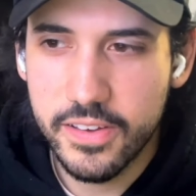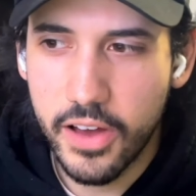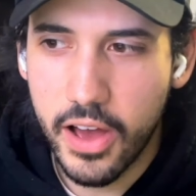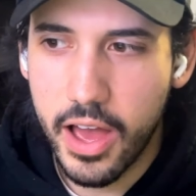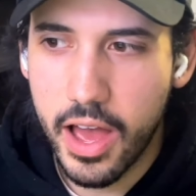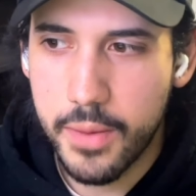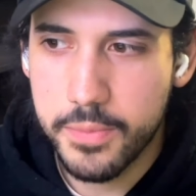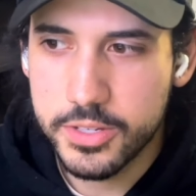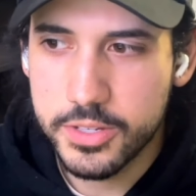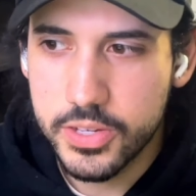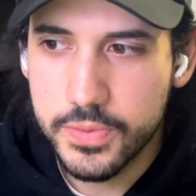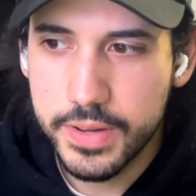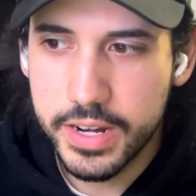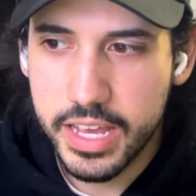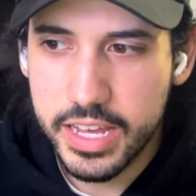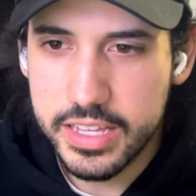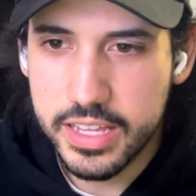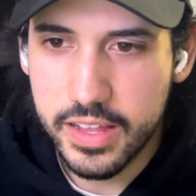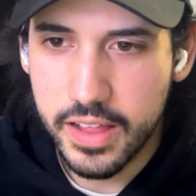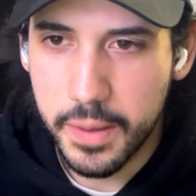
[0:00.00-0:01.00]
I'm assuming
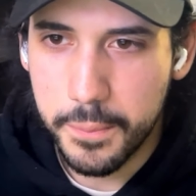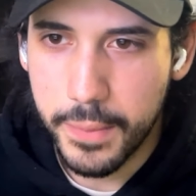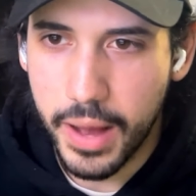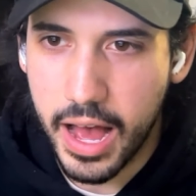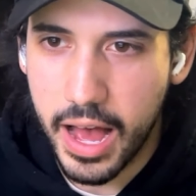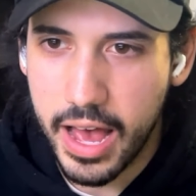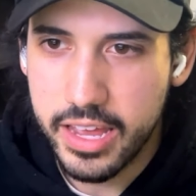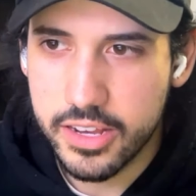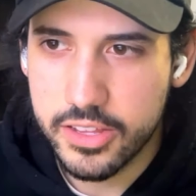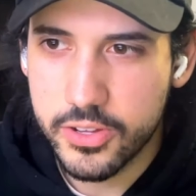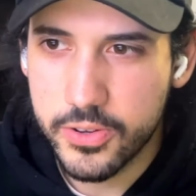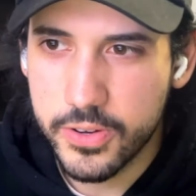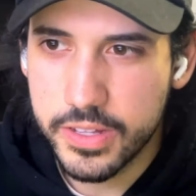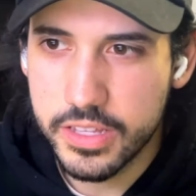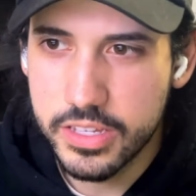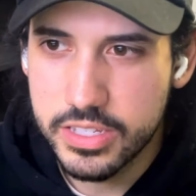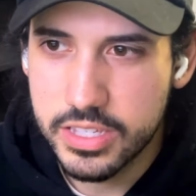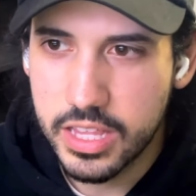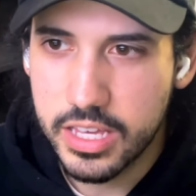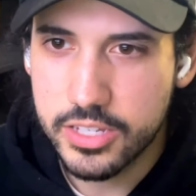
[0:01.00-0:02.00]
he had to, like, buy it and do all
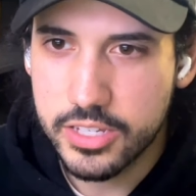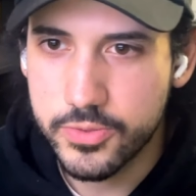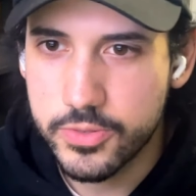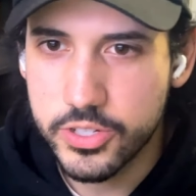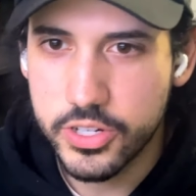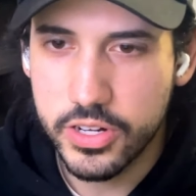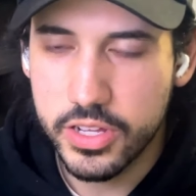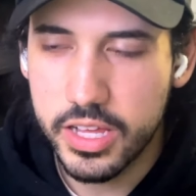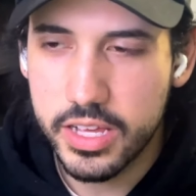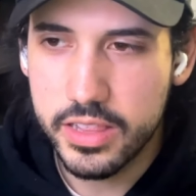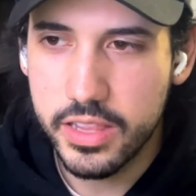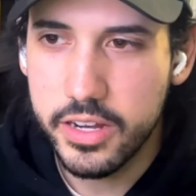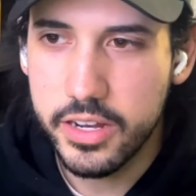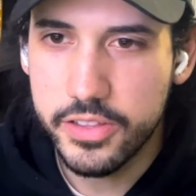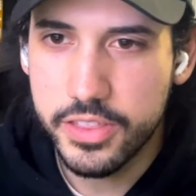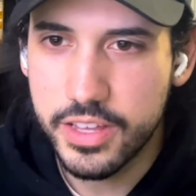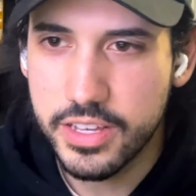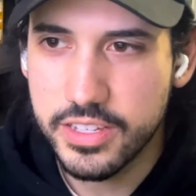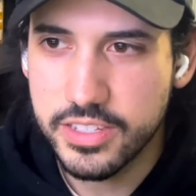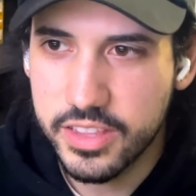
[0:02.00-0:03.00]
these things, which are, like,
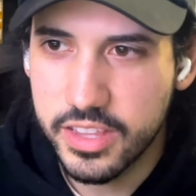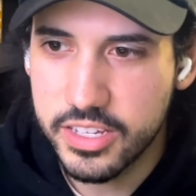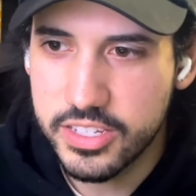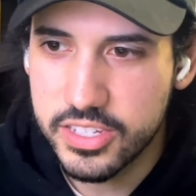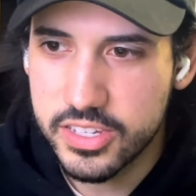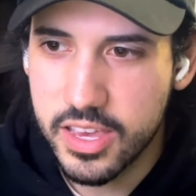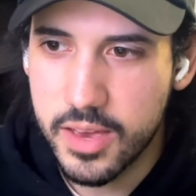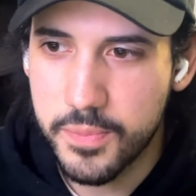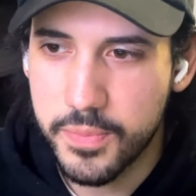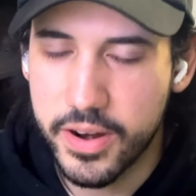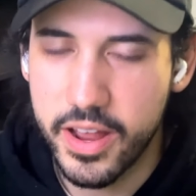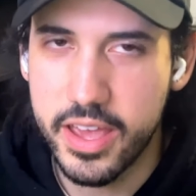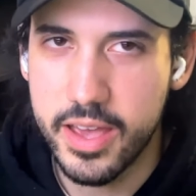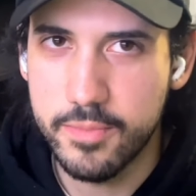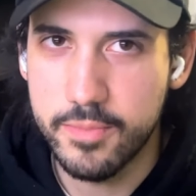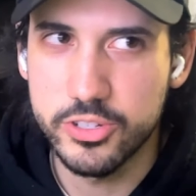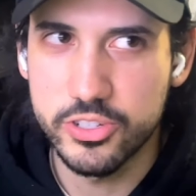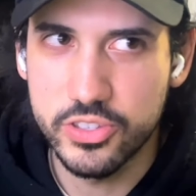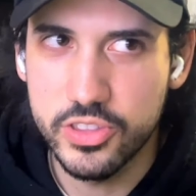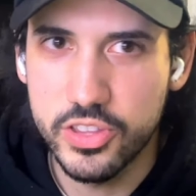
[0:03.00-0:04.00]
little things that they skip, but I
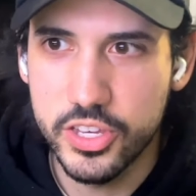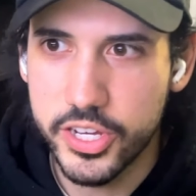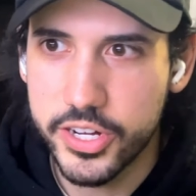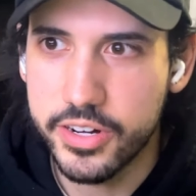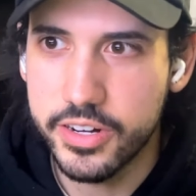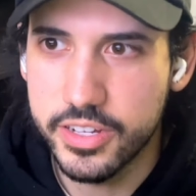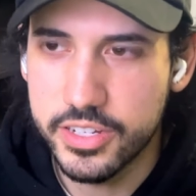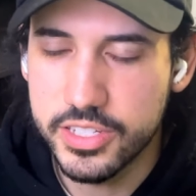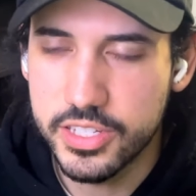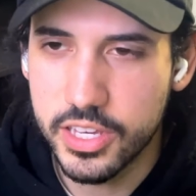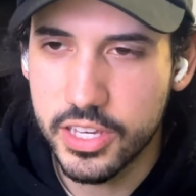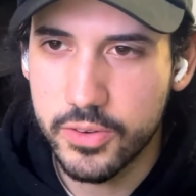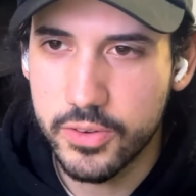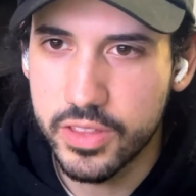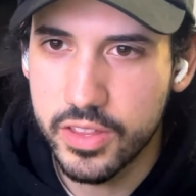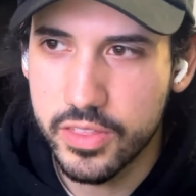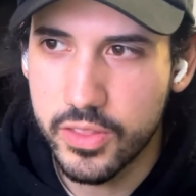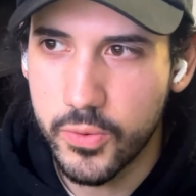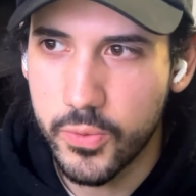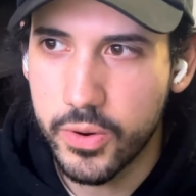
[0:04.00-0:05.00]
am just curious, like,
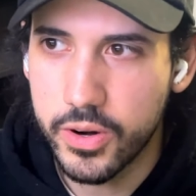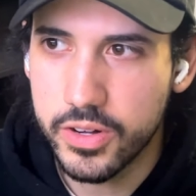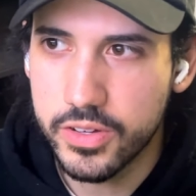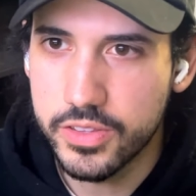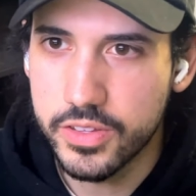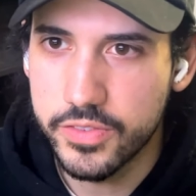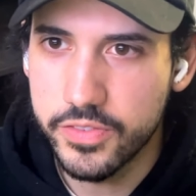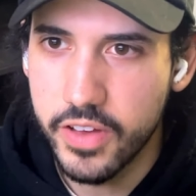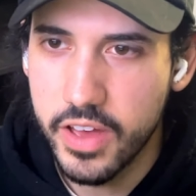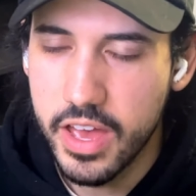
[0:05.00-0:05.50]
within the world